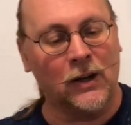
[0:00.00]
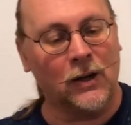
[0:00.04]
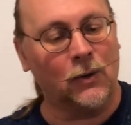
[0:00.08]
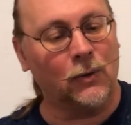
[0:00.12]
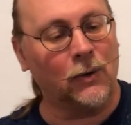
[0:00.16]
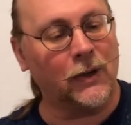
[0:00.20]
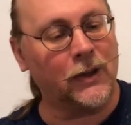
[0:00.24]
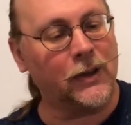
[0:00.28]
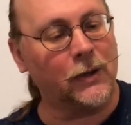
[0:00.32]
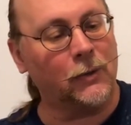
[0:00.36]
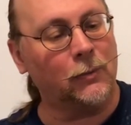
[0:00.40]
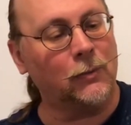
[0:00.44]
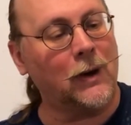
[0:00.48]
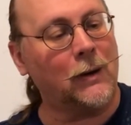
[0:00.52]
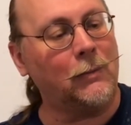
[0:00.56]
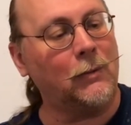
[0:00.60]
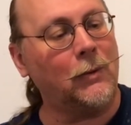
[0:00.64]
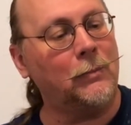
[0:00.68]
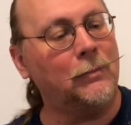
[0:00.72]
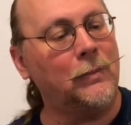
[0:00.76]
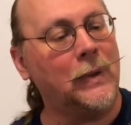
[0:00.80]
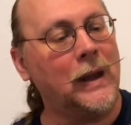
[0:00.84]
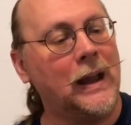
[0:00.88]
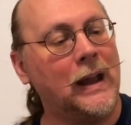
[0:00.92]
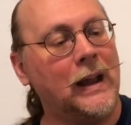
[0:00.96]
with the rubber
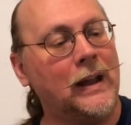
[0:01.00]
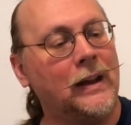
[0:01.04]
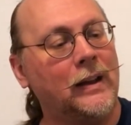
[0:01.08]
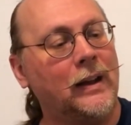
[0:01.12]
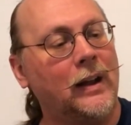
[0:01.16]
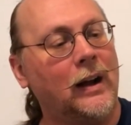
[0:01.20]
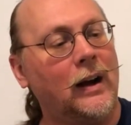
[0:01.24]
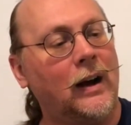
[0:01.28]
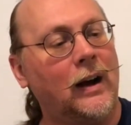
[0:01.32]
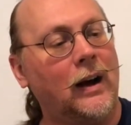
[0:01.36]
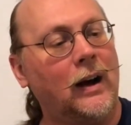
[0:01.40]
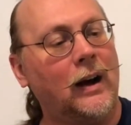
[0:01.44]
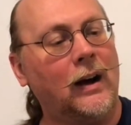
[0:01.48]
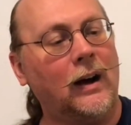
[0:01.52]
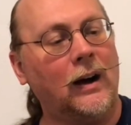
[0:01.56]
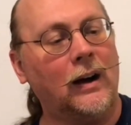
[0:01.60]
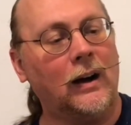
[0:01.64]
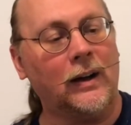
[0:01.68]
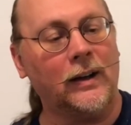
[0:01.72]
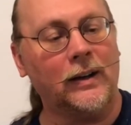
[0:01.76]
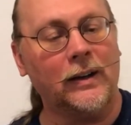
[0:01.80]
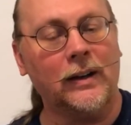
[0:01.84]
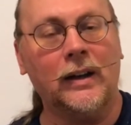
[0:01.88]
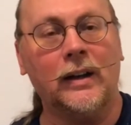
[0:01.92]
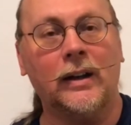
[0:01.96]
band
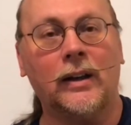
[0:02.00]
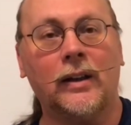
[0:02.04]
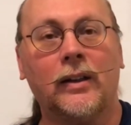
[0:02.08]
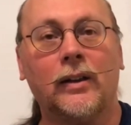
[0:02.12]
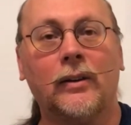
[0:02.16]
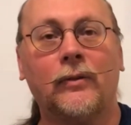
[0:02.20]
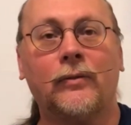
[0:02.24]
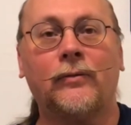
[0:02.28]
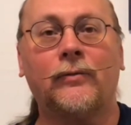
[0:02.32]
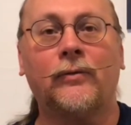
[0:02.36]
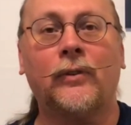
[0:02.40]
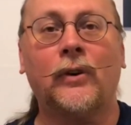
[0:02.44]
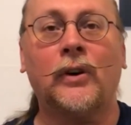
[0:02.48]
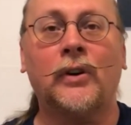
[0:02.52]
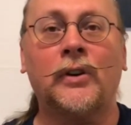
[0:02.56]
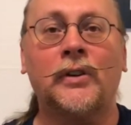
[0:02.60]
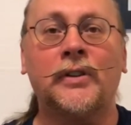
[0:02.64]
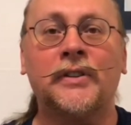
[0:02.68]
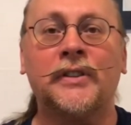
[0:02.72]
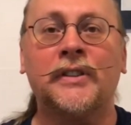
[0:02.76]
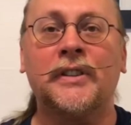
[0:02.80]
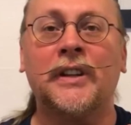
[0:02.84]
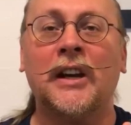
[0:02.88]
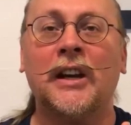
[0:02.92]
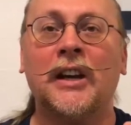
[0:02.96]
on the
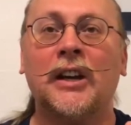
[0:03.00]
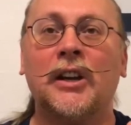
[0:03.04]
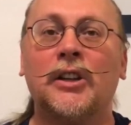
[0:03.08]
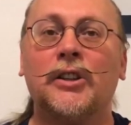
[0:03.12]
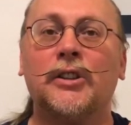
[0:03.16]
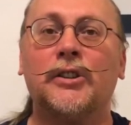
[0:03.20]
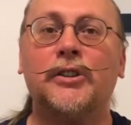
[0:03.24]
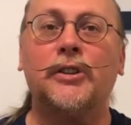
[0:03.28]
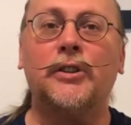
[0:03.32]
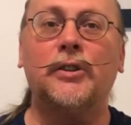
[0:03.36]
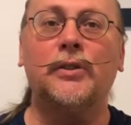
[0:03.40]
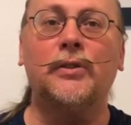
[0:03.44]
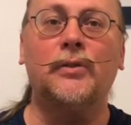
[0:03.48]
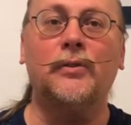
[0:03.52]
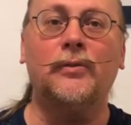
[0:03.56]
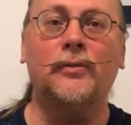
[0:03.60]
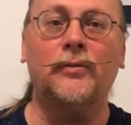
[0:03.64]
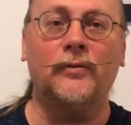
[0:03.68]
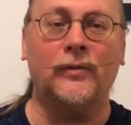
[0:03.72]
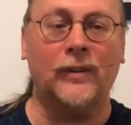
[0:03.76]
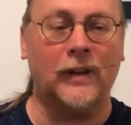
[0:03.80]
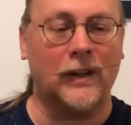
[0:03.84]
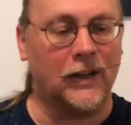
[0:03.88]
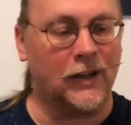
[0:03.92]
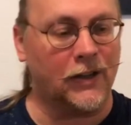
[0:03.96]
first two
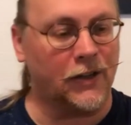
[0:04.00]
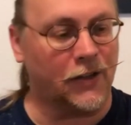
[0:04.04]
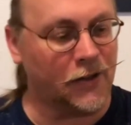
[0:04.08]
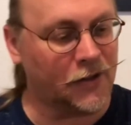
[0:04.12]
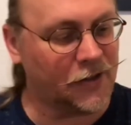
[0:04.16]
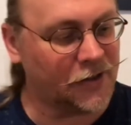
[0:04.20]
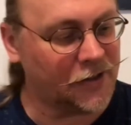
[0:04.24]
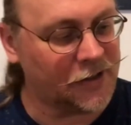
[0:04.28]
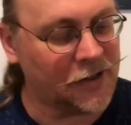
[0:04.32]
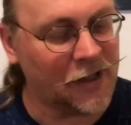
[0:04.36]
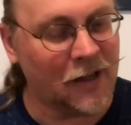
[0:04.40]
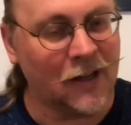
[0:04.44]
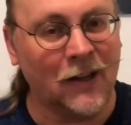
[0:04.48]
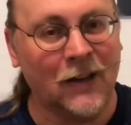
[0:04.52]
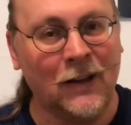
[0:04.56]
fingers.